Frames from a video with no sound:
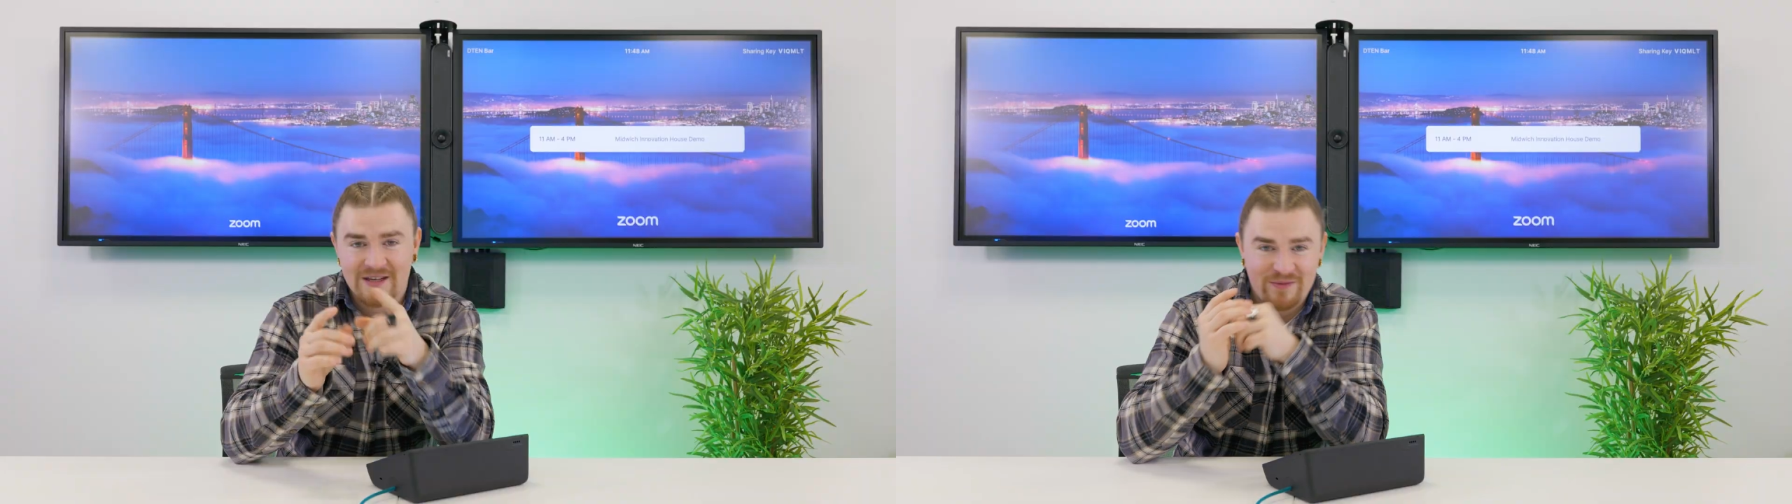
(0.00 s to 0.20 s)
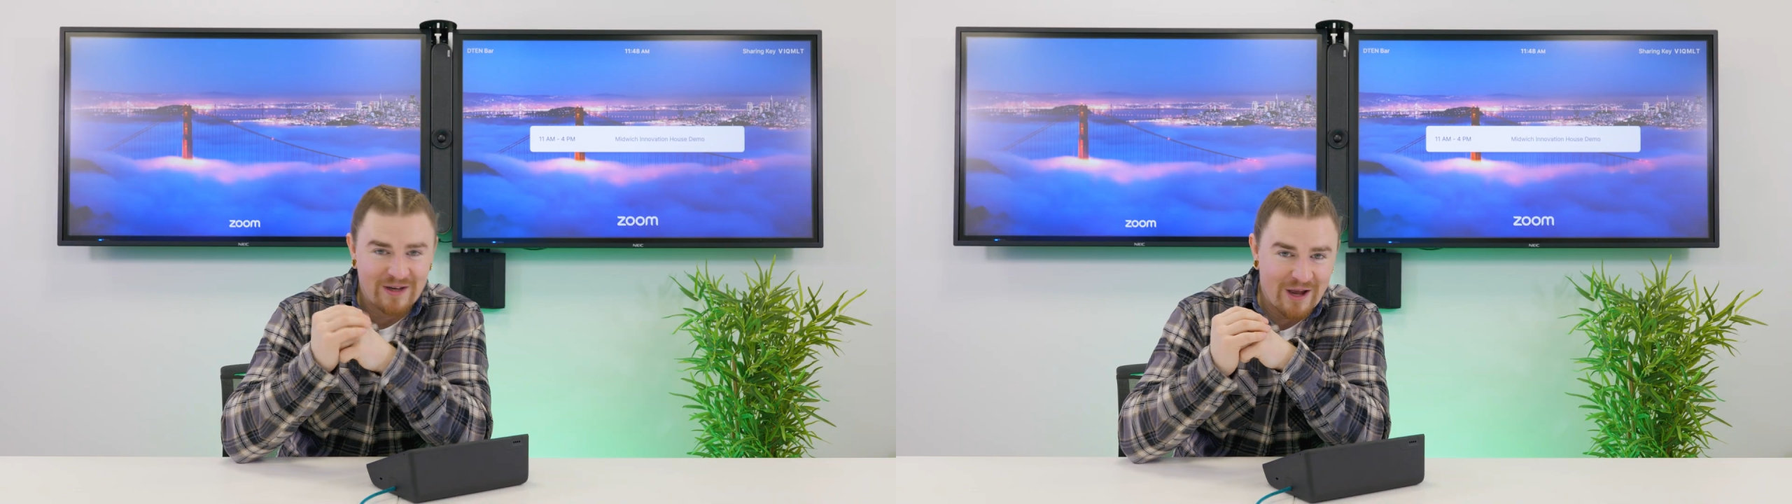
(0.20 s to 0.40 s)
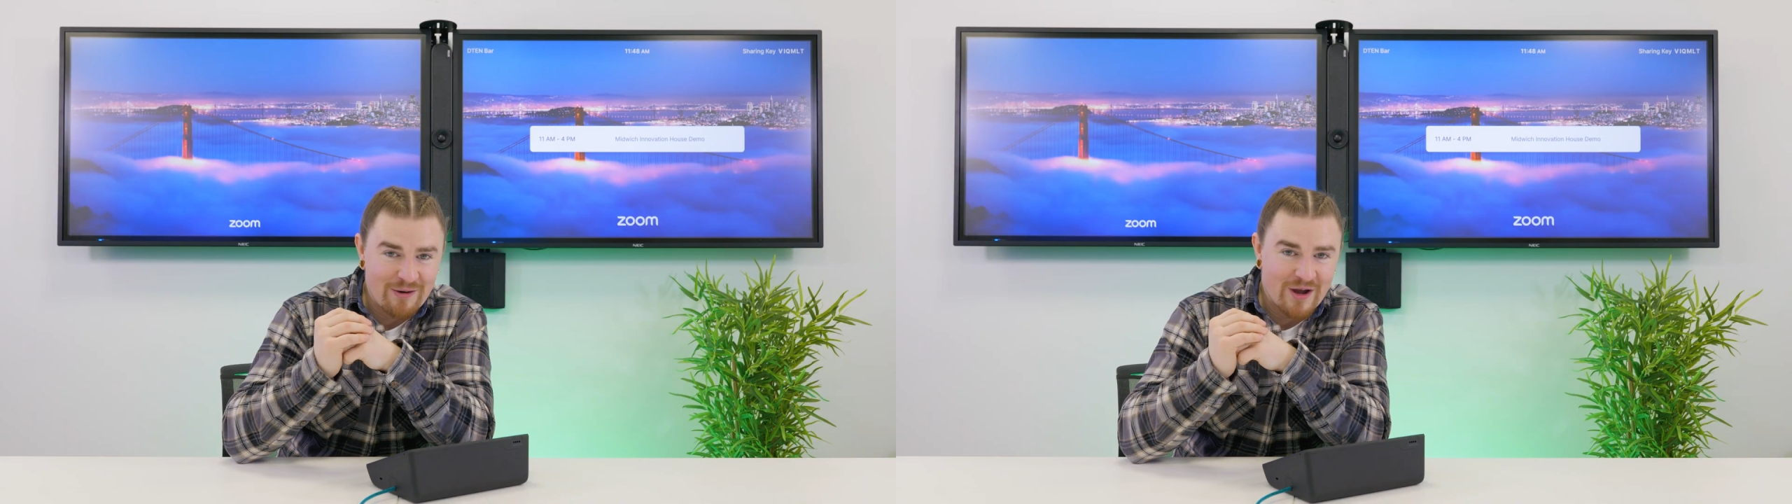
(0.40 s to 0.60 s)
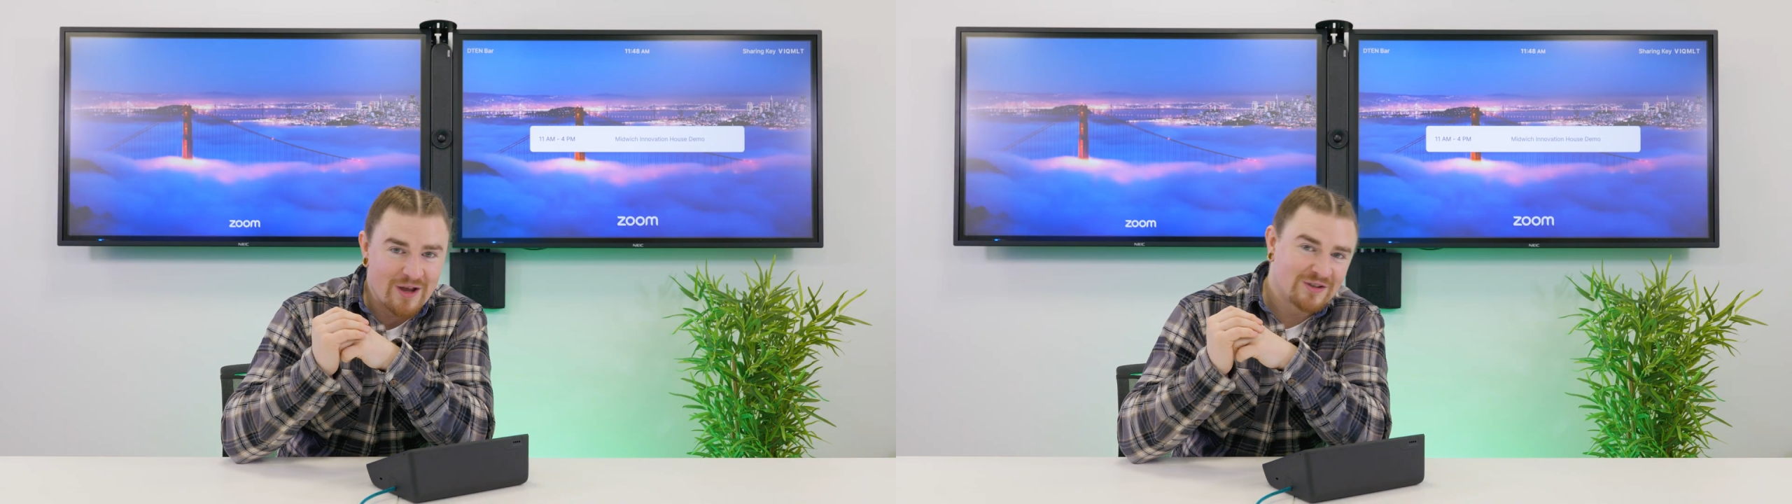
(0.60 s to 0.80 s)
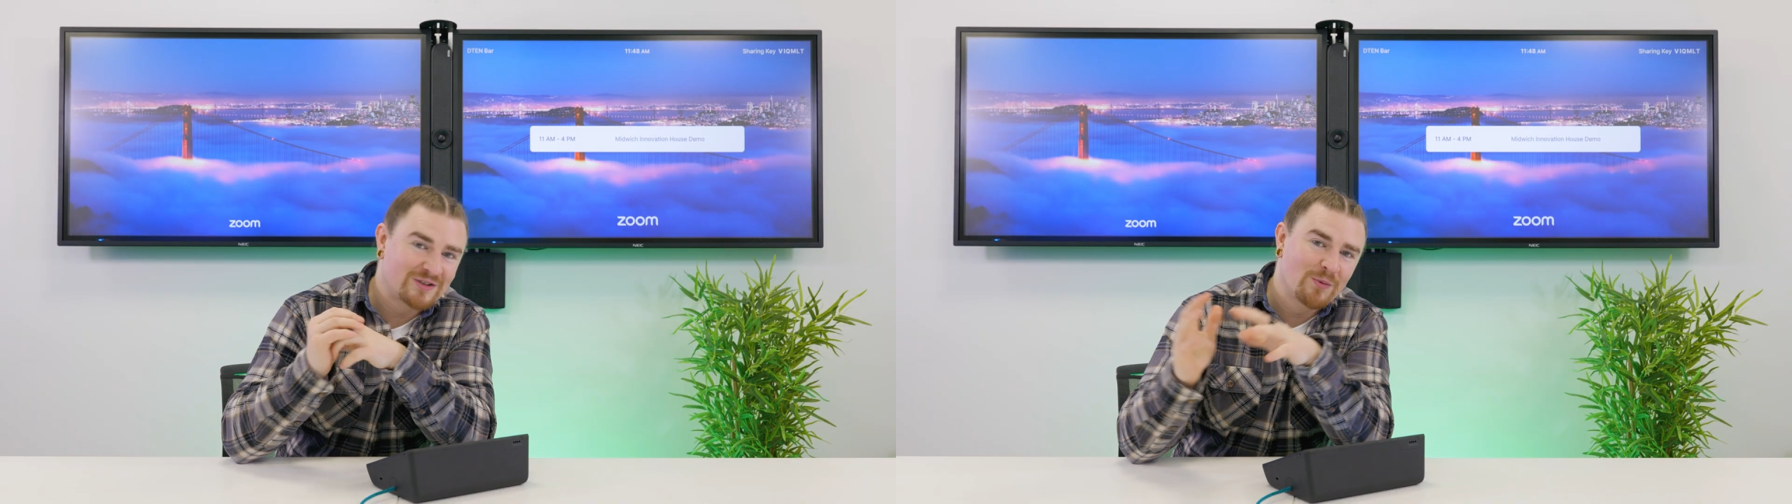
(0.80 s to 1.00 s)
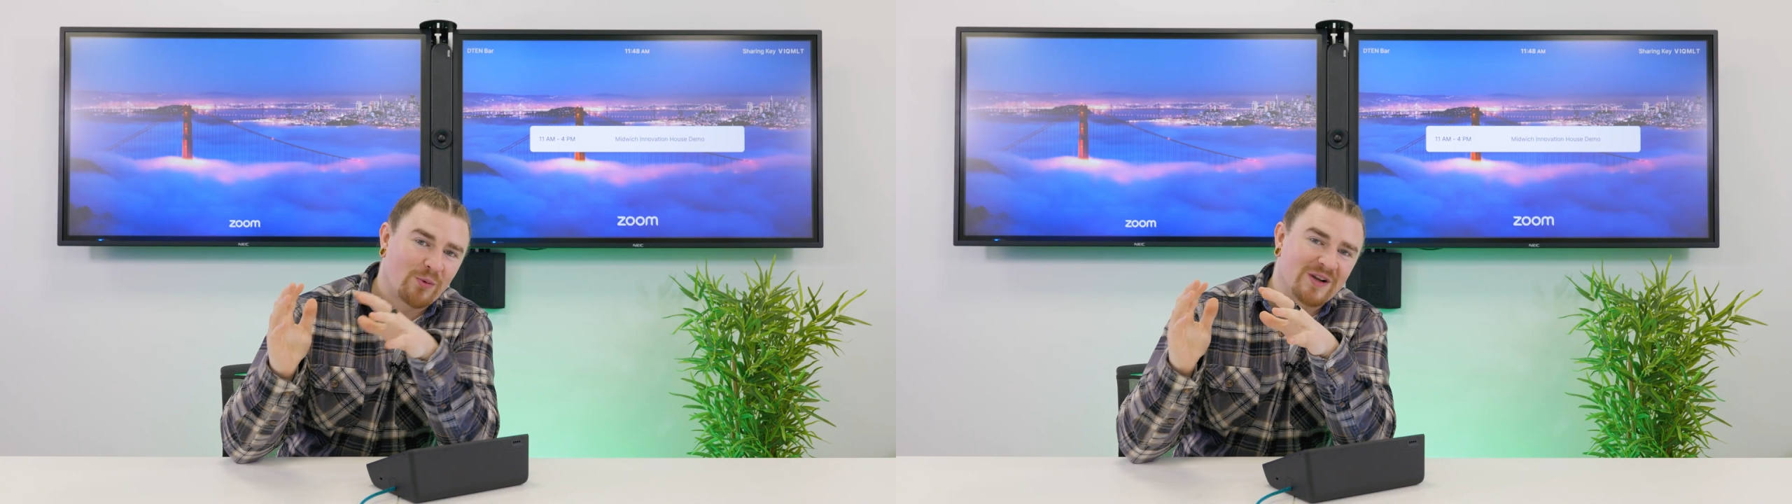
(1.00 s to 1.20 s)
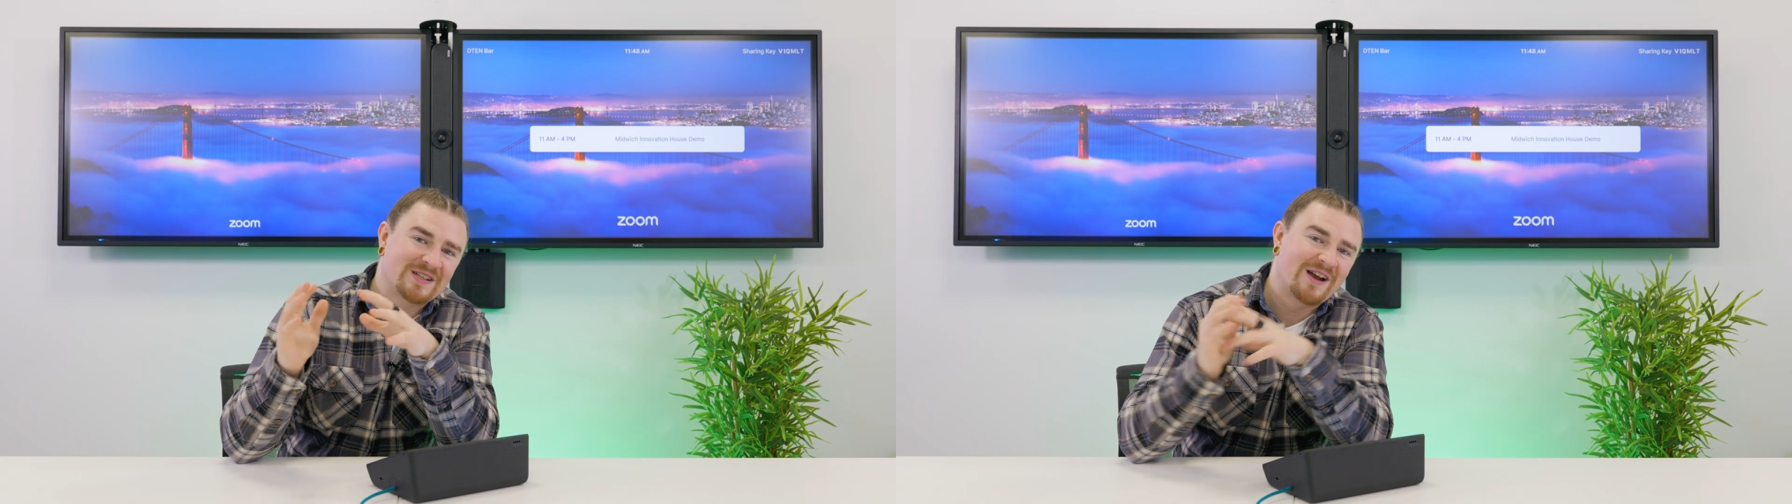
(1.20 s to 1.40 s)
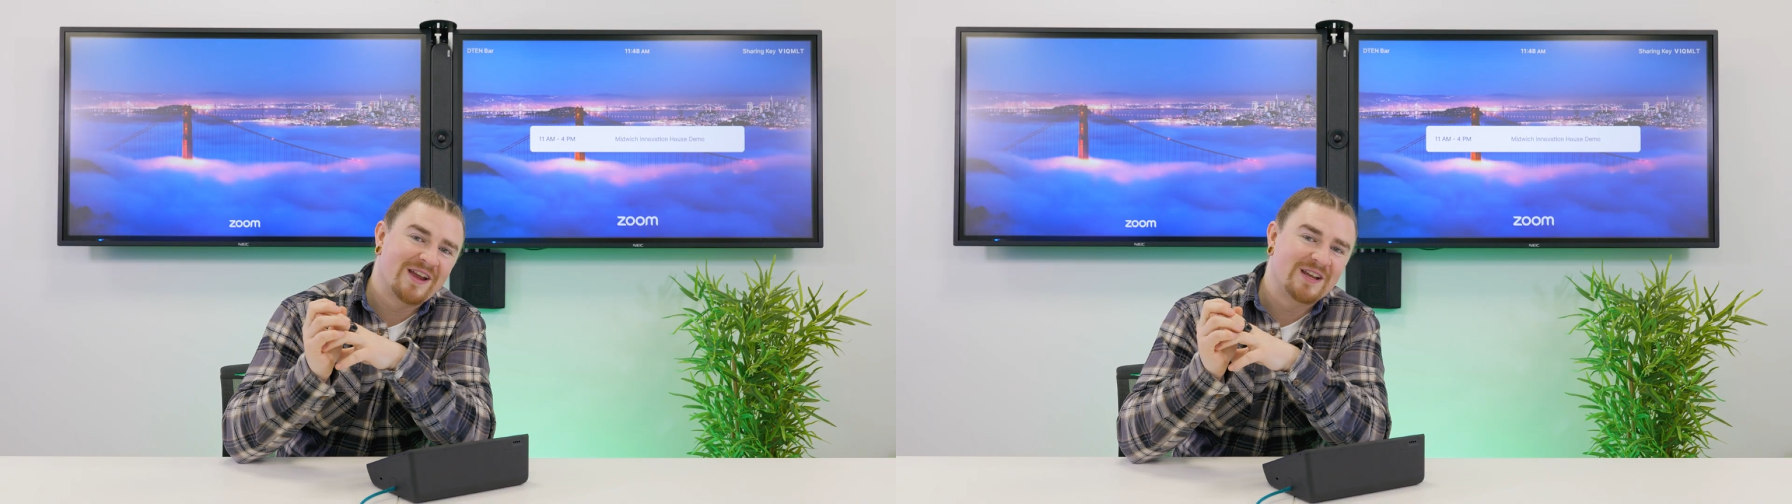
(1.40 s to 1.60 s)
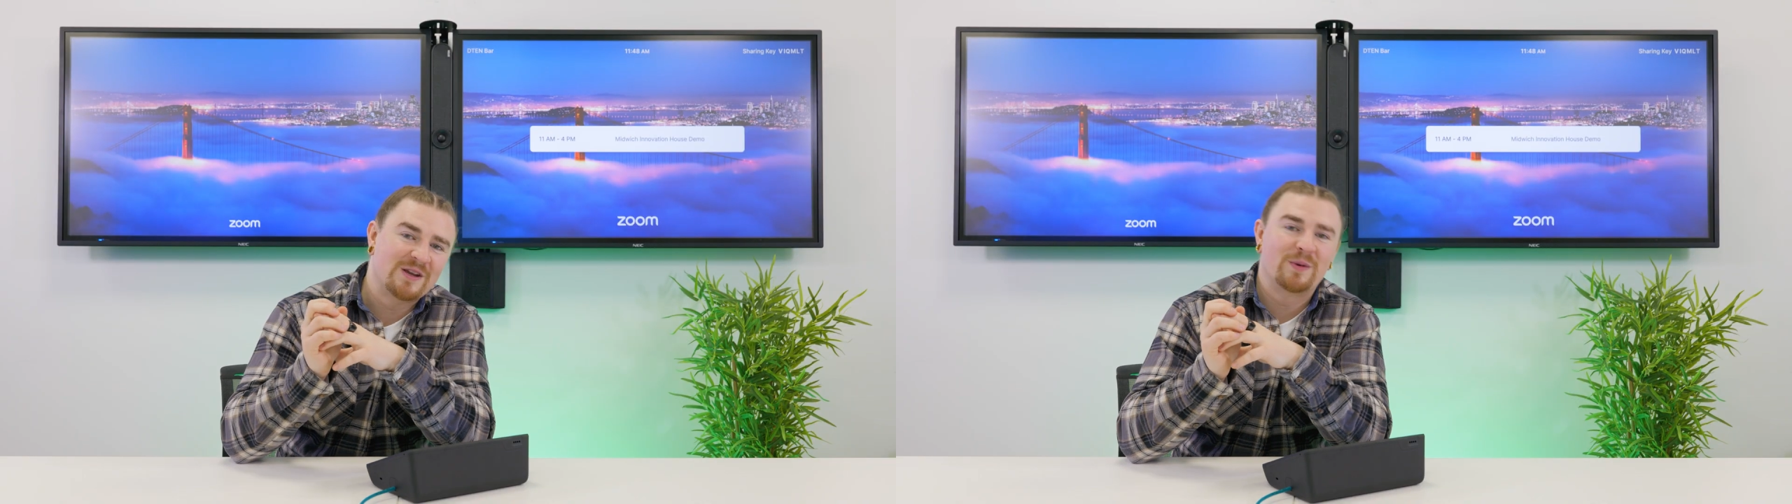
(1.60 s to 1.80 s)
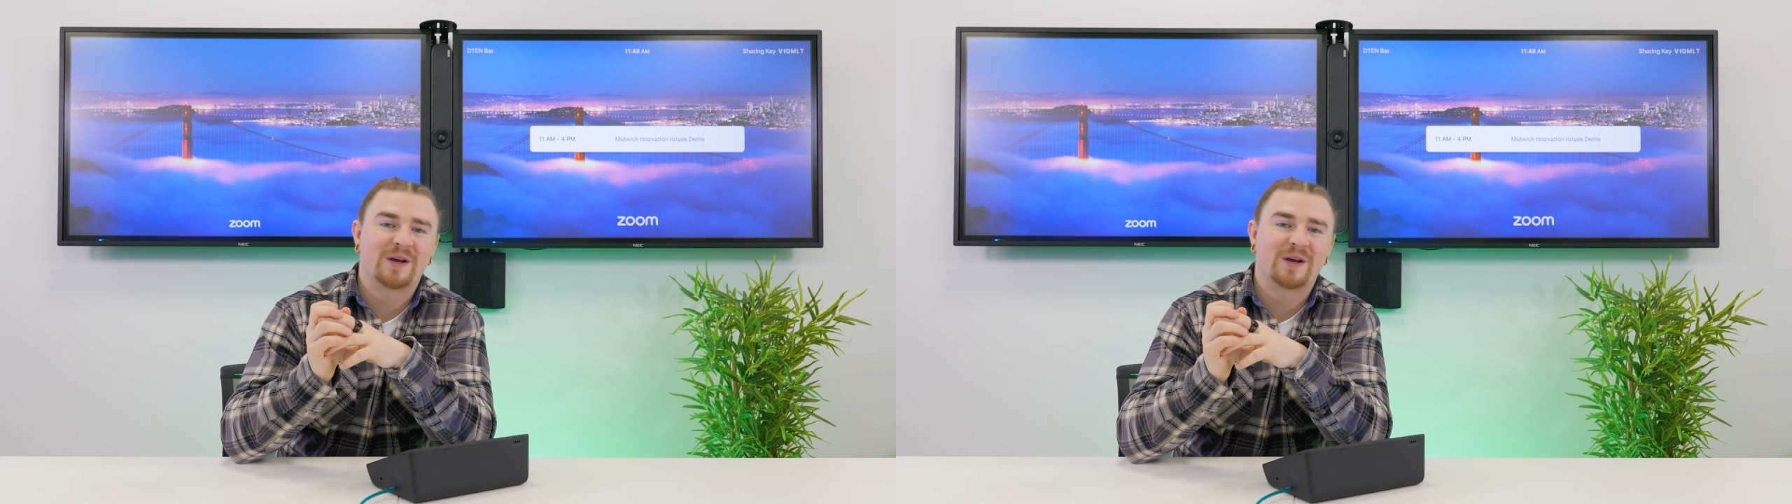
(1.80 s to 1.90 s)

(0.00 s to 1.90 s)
This video, super excited